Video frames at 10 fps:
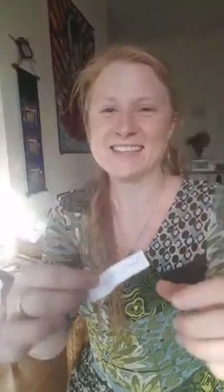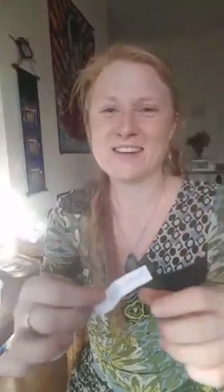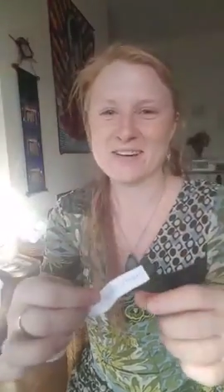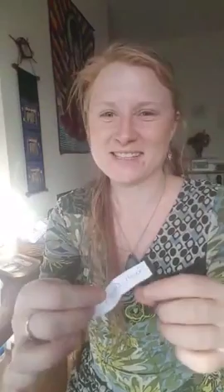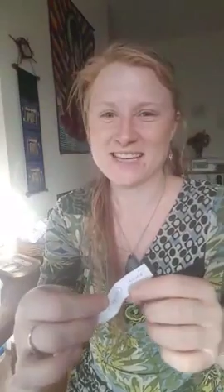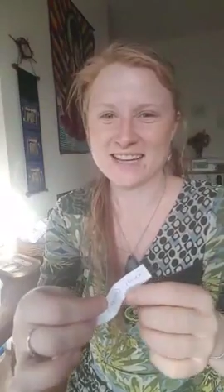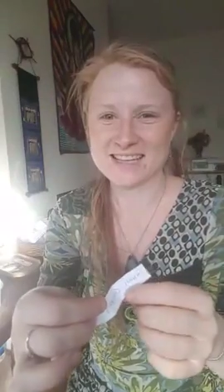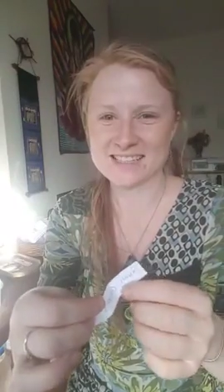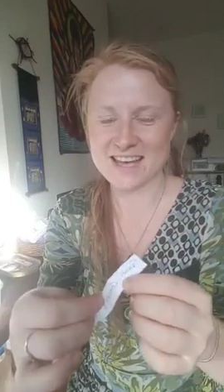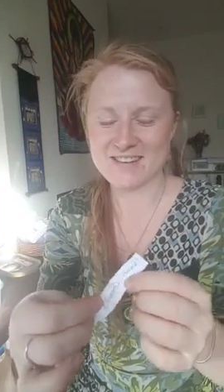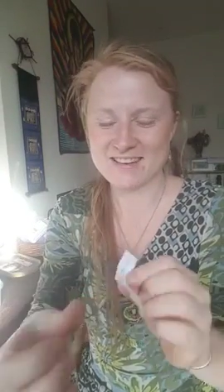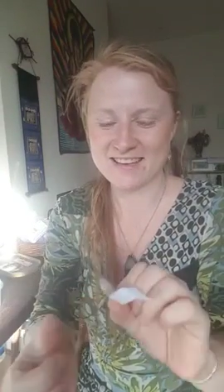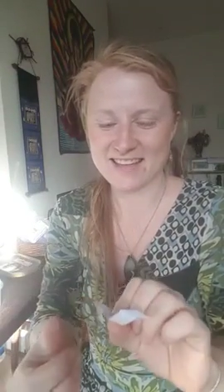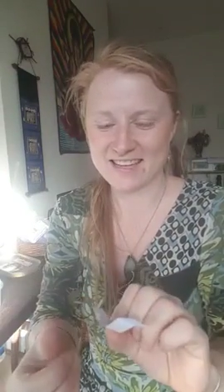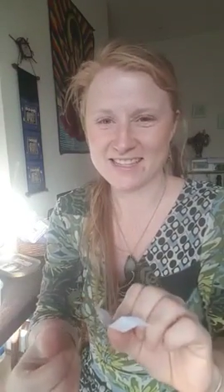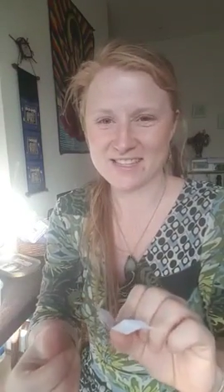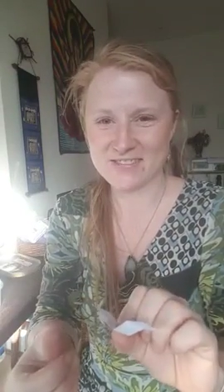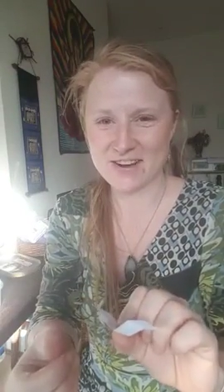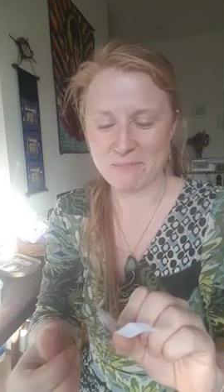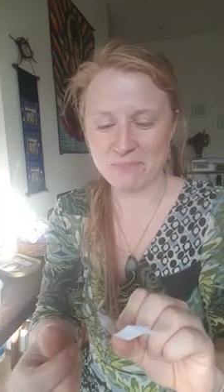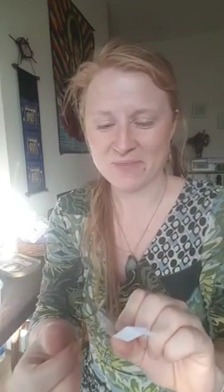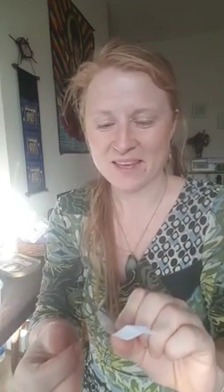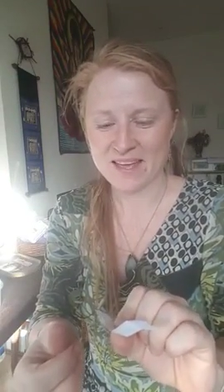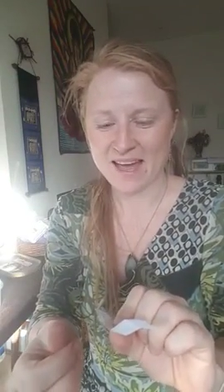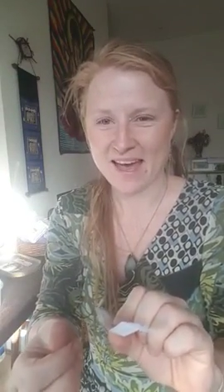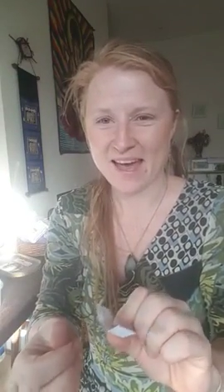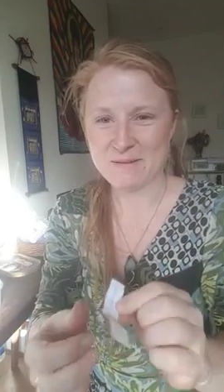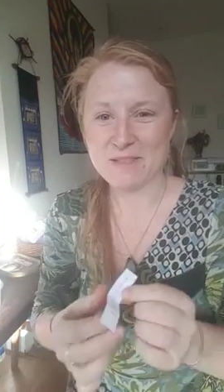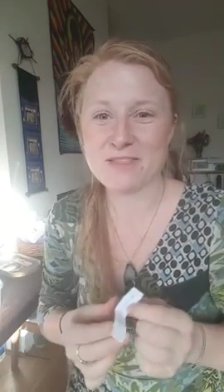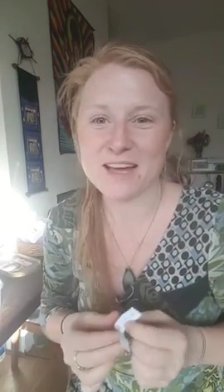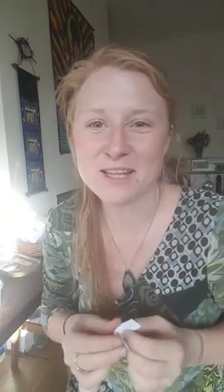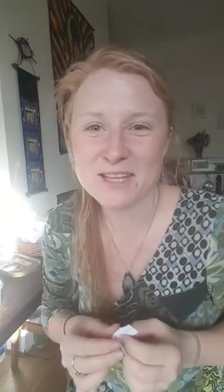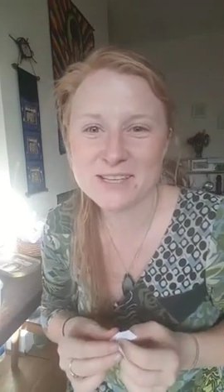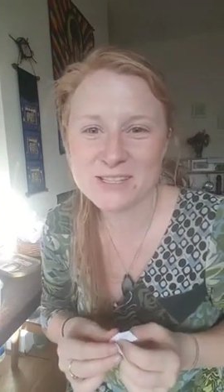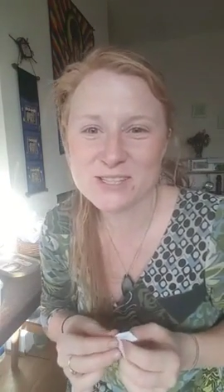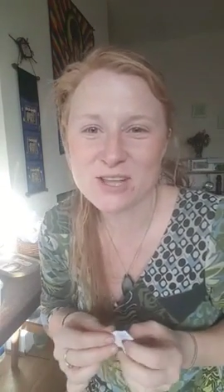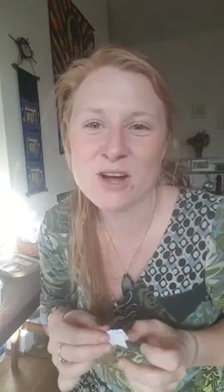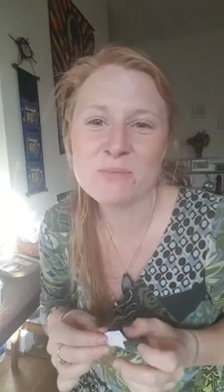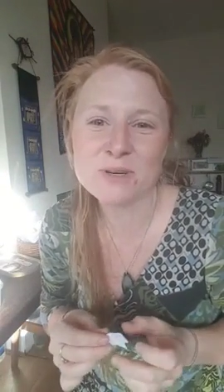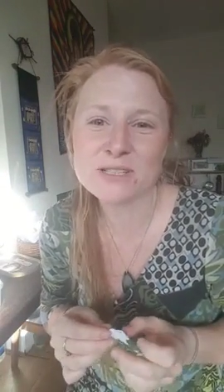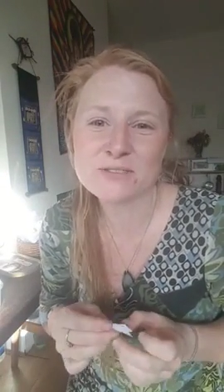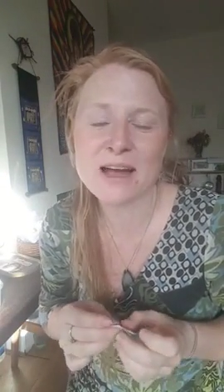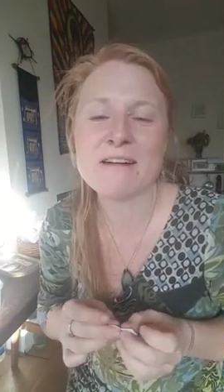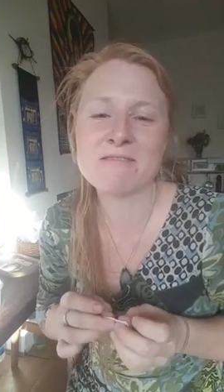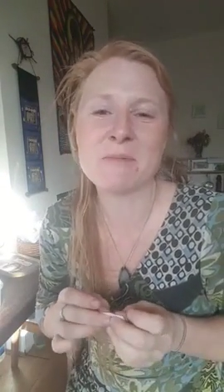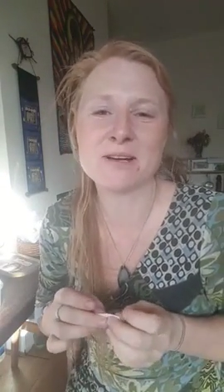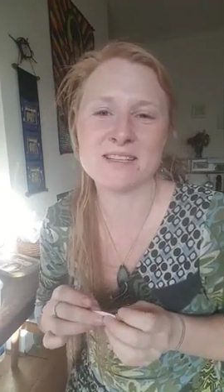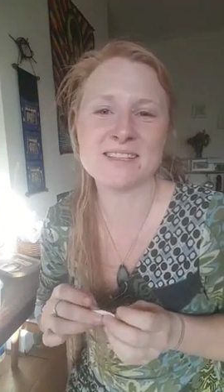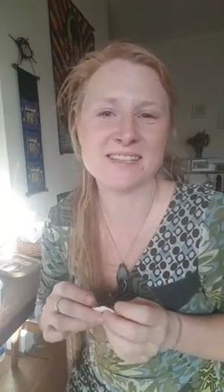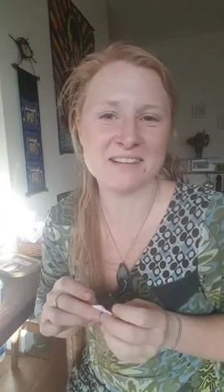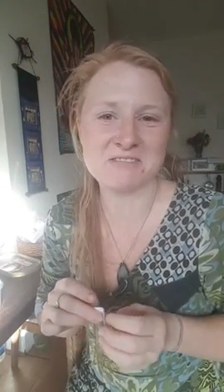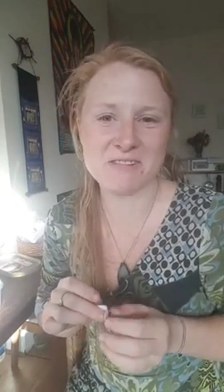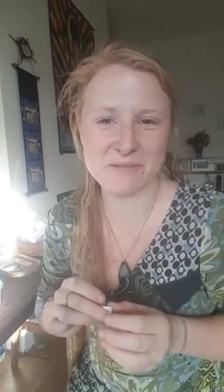So I'll tag Sarah later on. Thank you so much for everybody that's left a